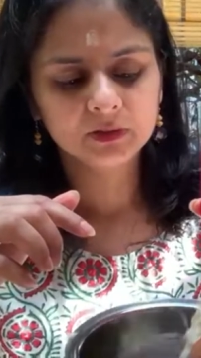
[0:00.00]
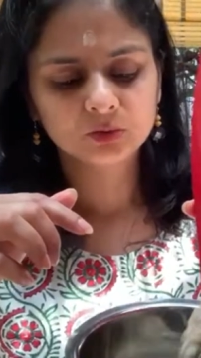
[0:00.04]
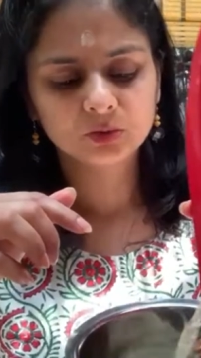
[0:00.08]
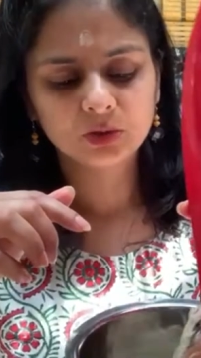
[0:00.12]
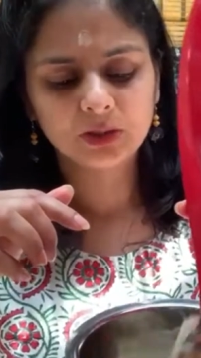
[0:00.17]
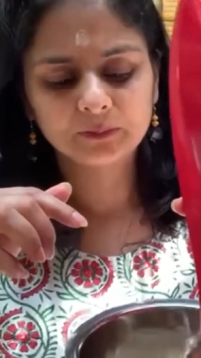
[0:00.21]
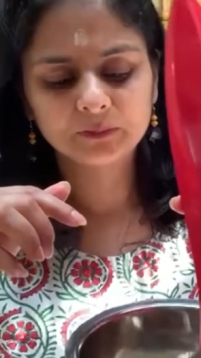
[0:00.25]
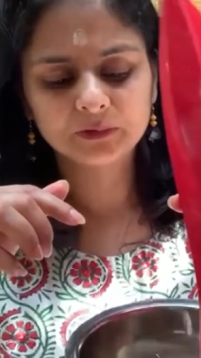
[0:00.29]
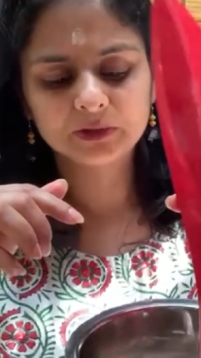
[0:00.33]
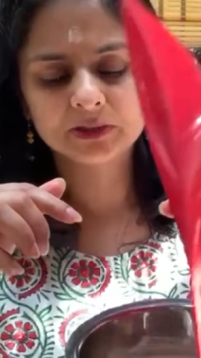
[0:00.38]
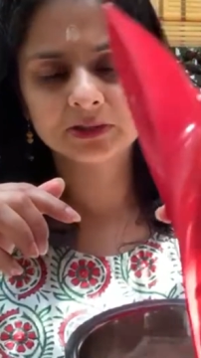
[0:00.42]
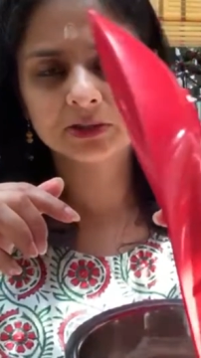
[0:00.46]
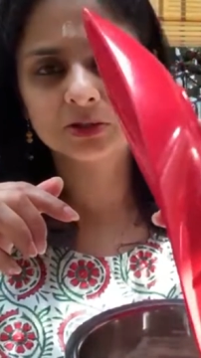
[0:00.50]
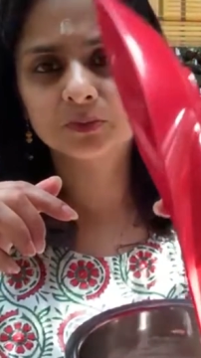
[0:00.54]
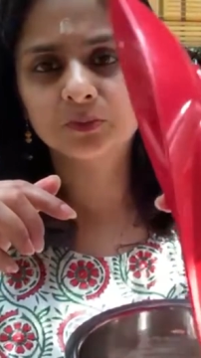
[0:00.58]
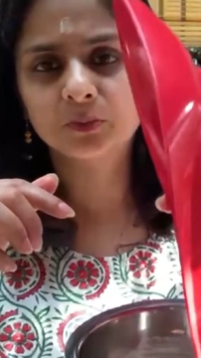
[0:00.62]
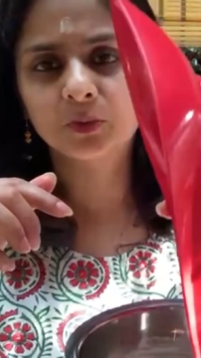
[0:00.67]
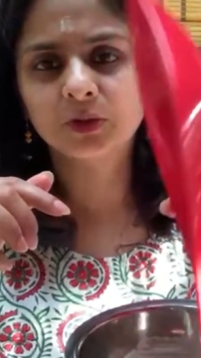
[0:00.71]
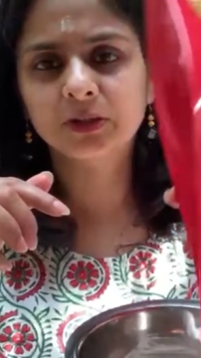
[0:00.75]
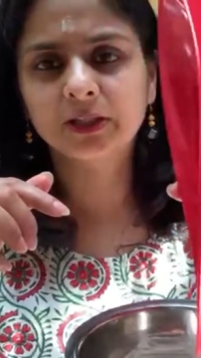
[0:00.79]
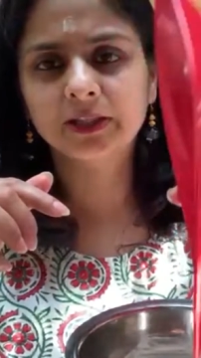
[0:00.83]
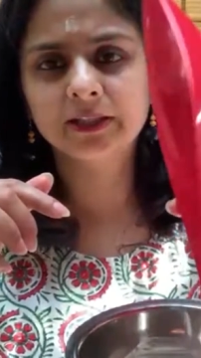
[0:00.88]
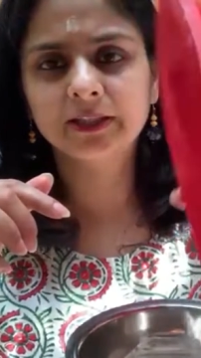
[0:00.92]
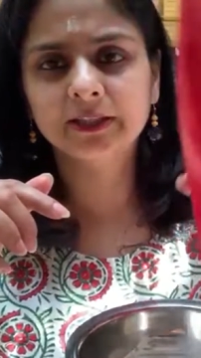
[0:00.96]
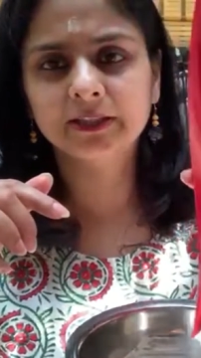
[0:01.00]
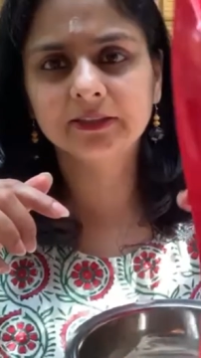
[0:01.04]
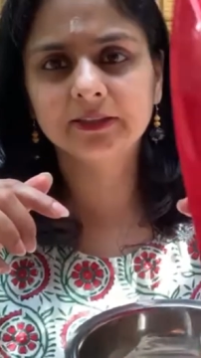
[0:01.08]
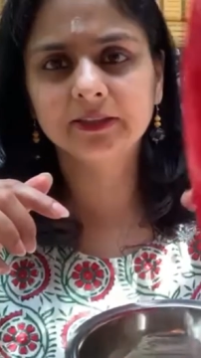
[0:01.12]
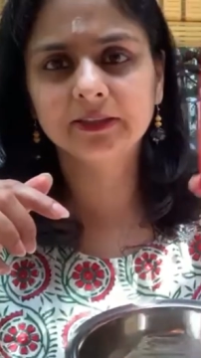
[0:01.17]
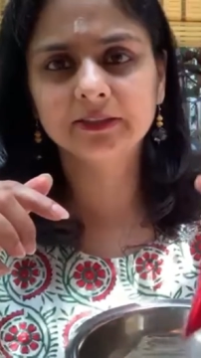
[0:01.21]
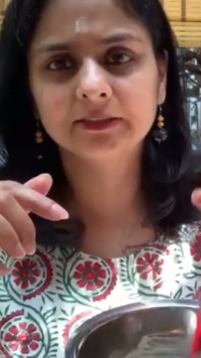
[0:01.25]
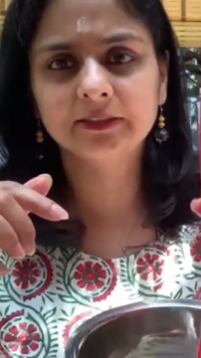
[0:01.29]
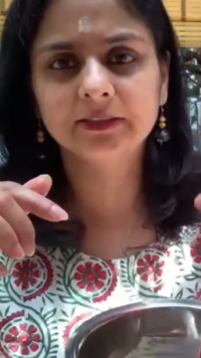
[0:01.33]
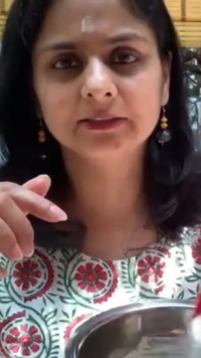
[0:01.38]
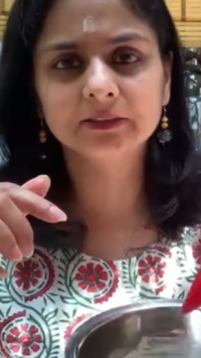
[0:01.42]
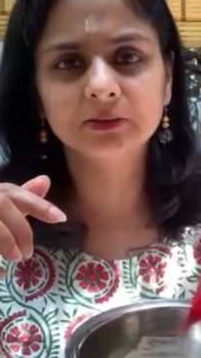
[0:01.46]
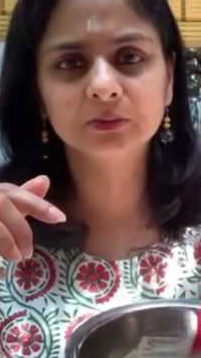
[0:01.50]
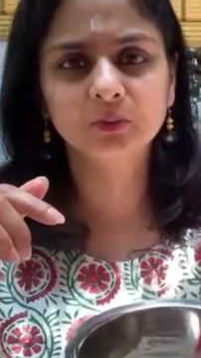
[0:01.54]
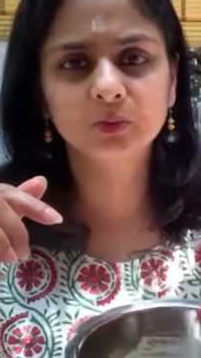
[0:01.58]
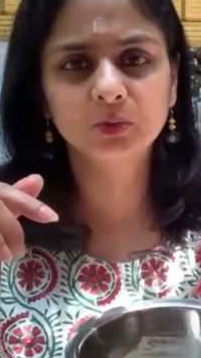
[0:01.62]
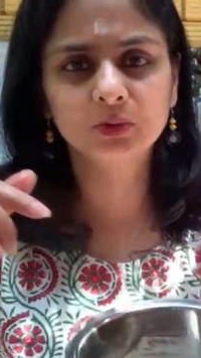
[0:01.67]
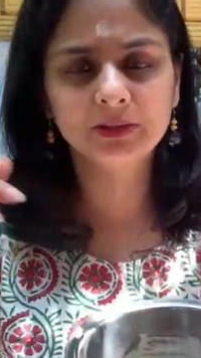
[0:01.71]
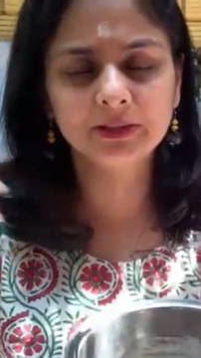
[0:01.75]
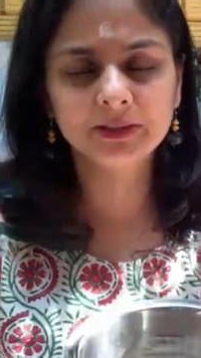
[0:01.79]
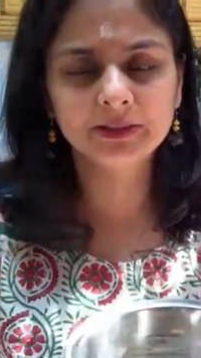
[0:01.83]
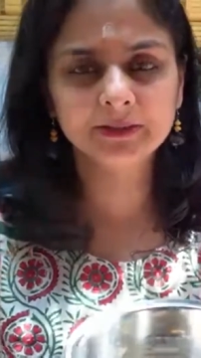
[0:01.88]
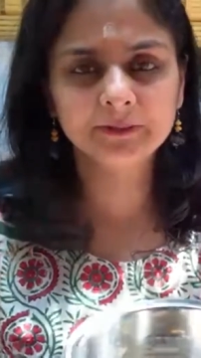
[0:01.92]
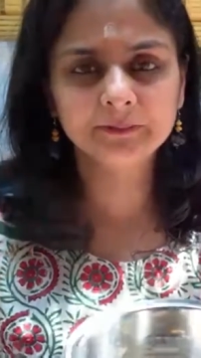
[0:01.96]
So I'm just putting it in the
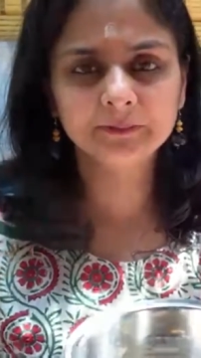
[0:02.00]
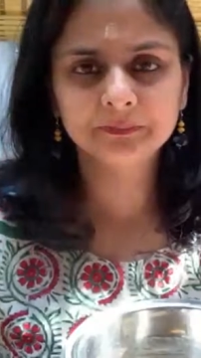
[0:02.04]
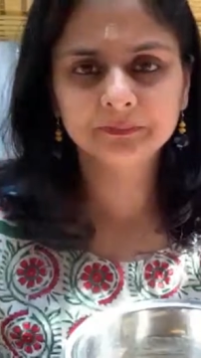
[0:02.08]
smoothie,